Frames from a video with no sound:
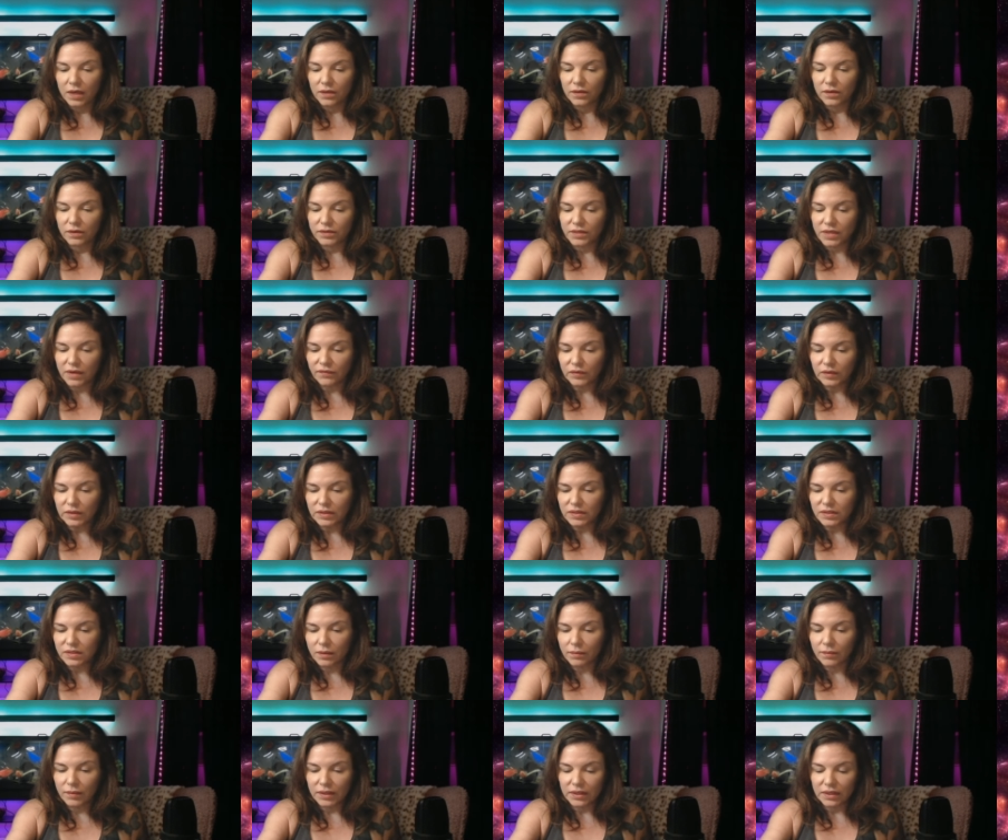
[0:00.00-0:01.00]
They're definitely
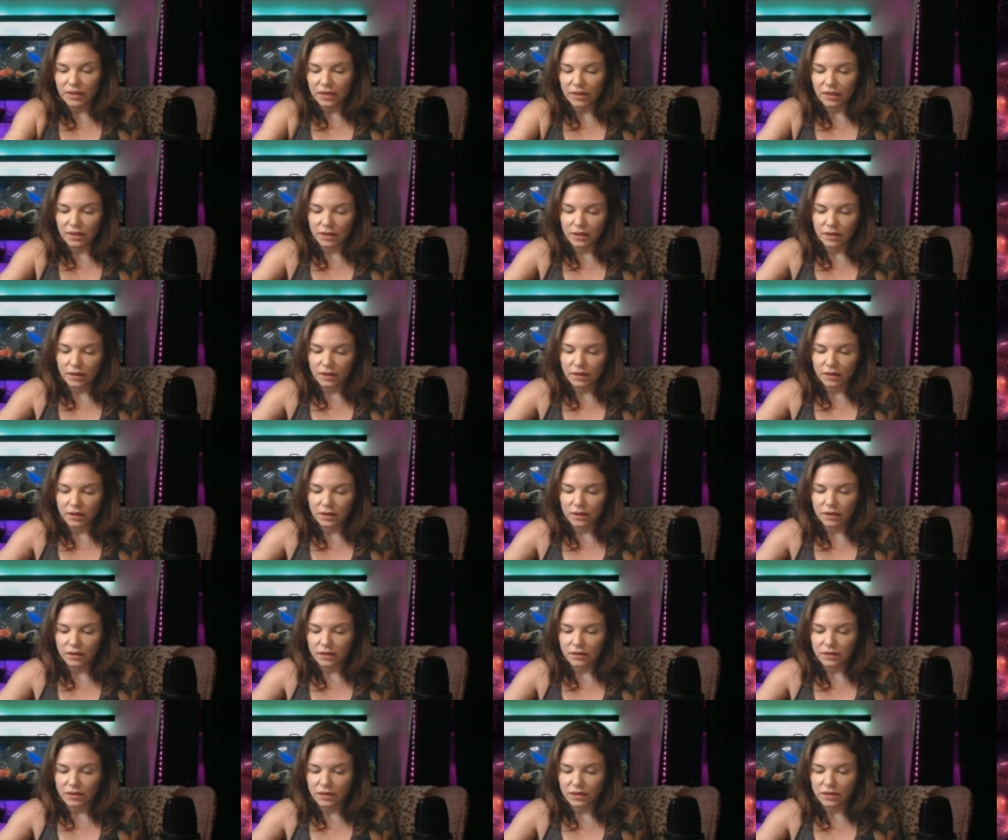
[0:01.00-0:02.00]
somebody to
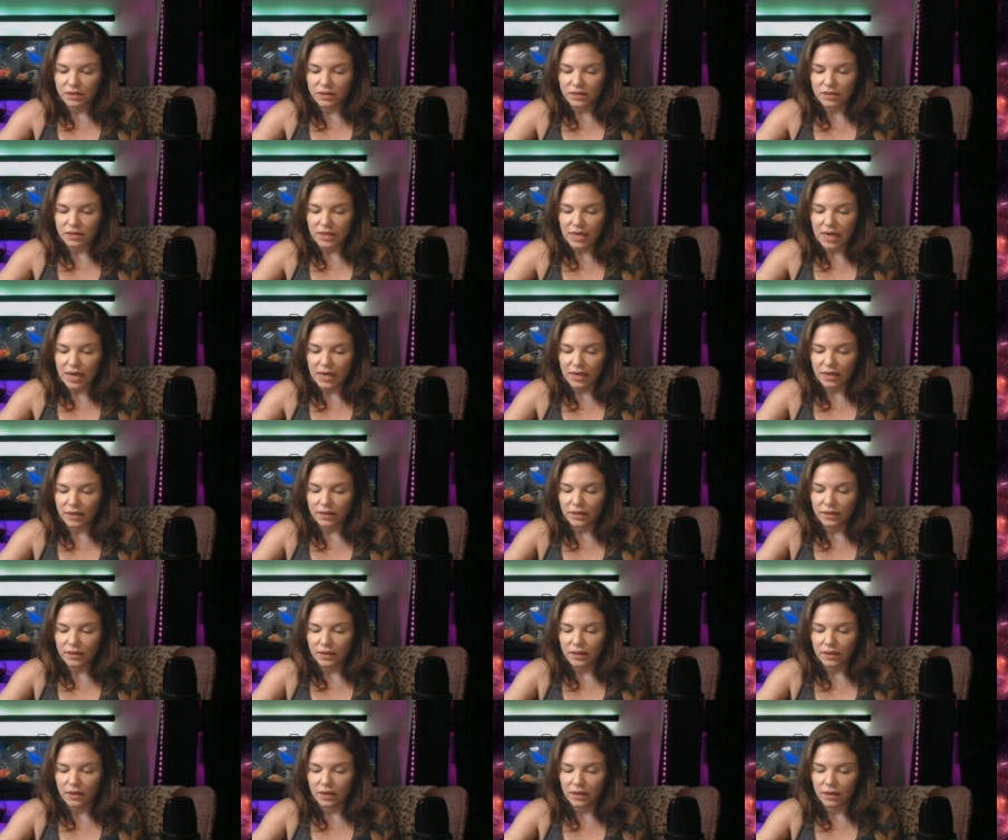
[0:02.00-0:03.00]
snag.